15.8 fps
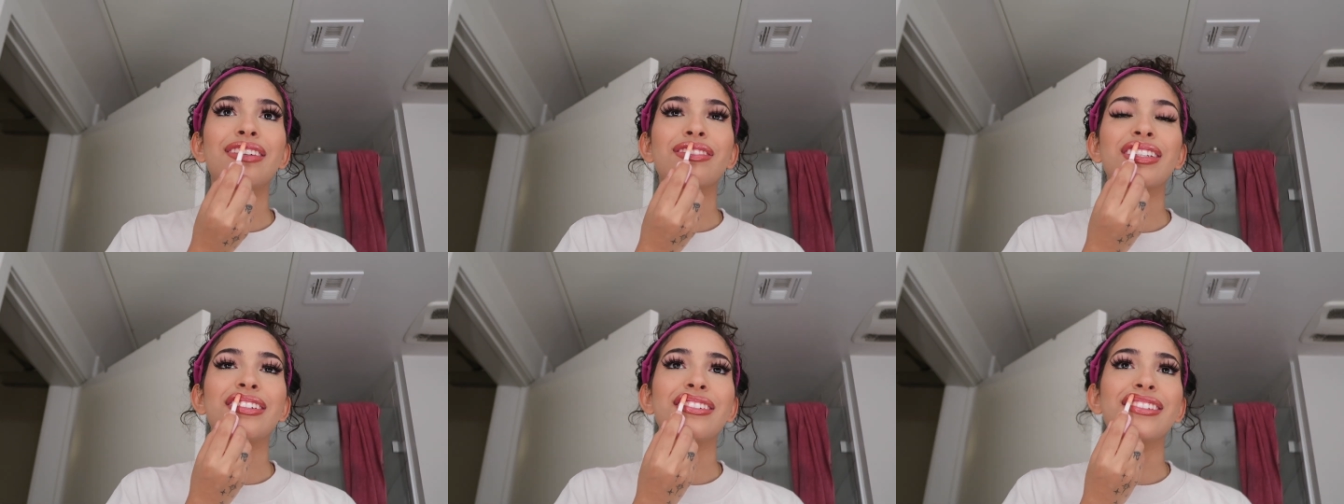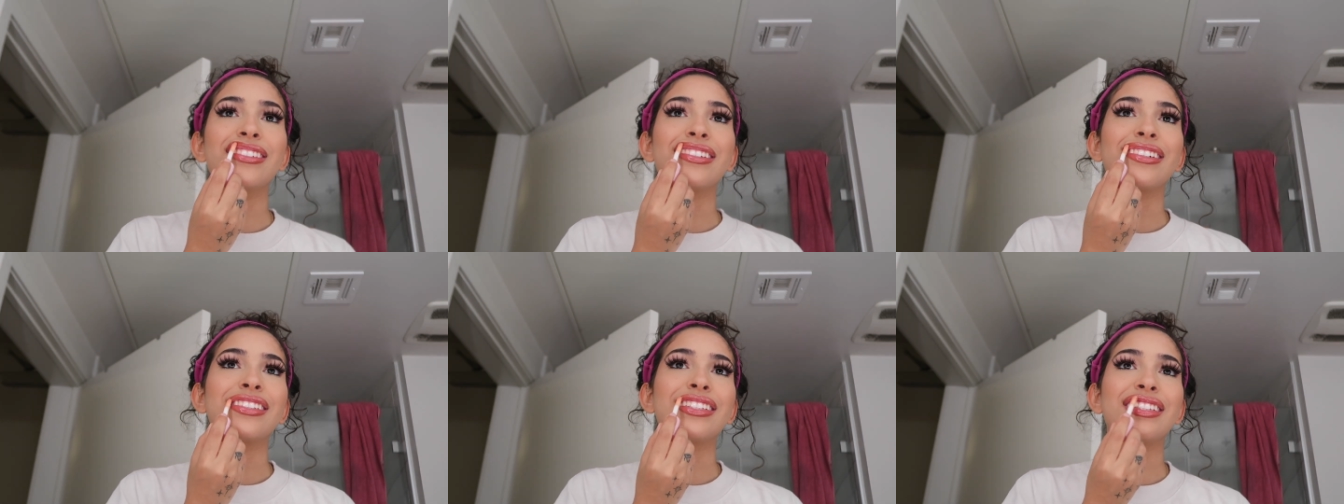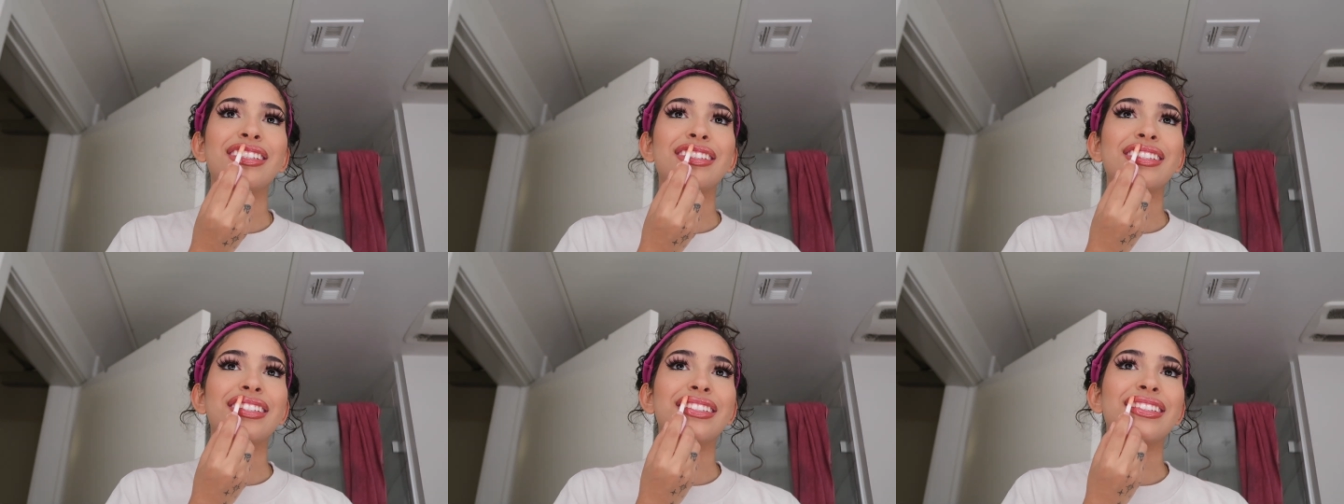I'm gonna hold on to
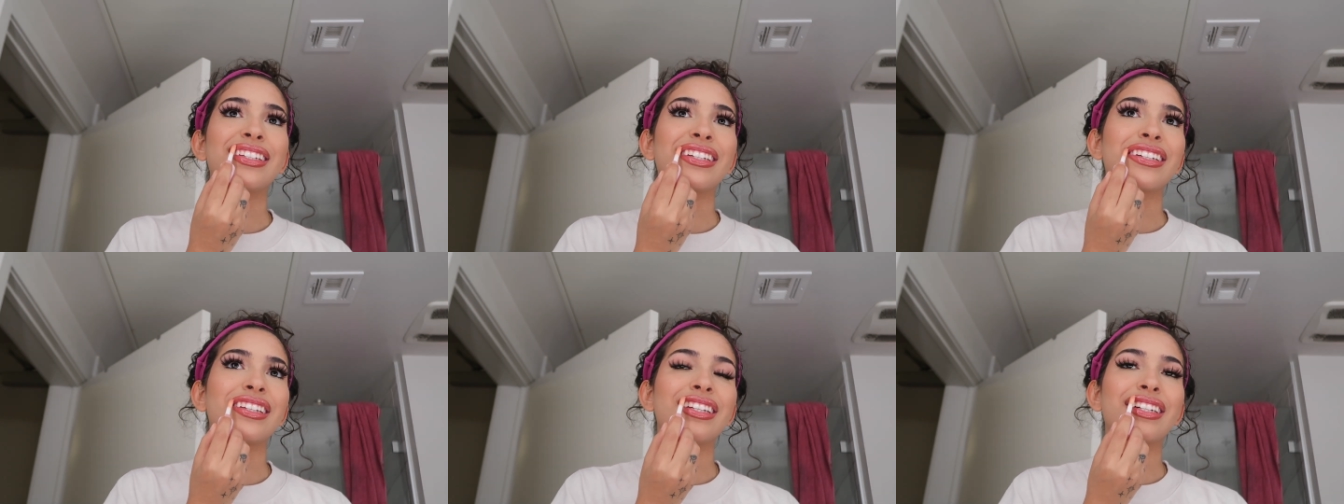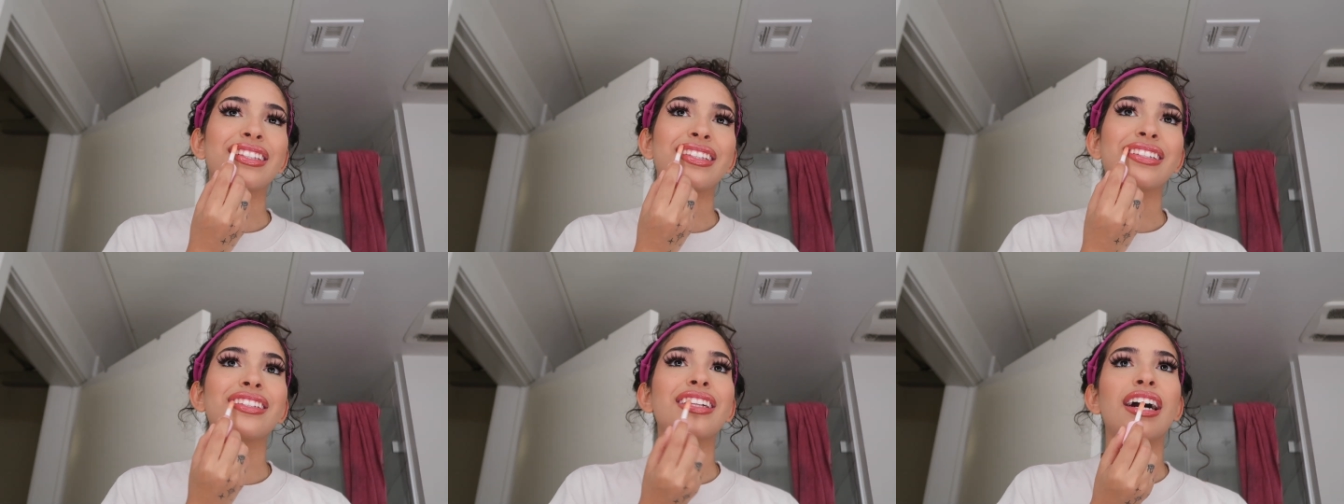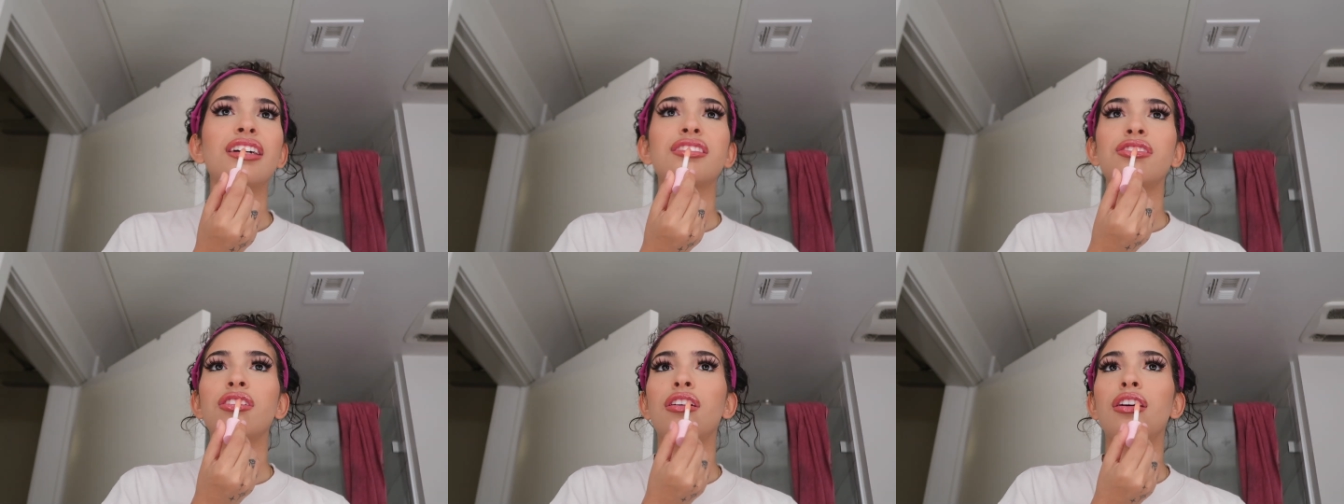this until I get like the
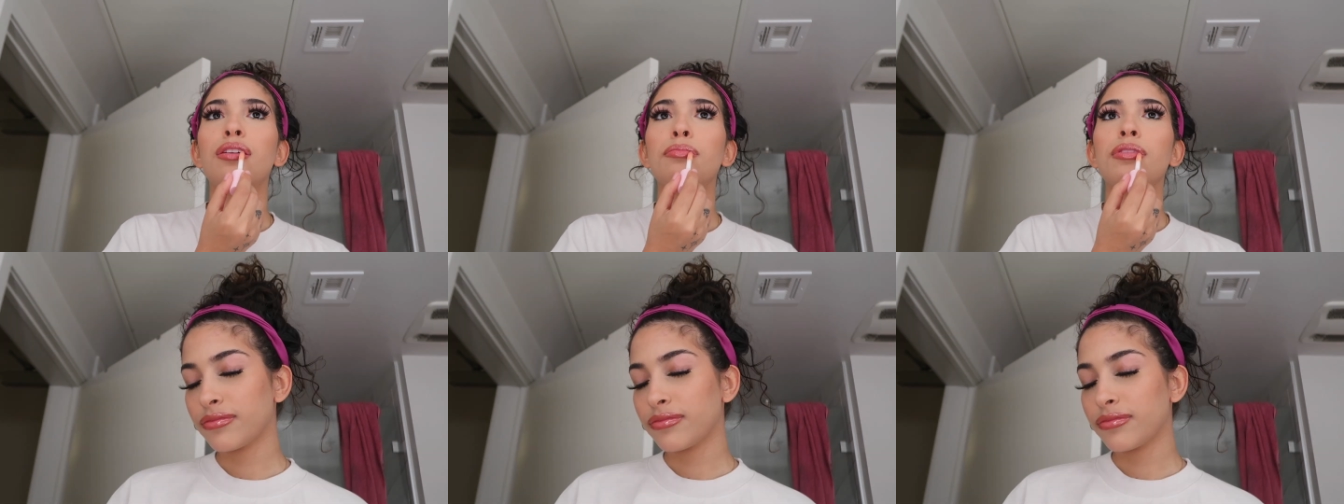last drop.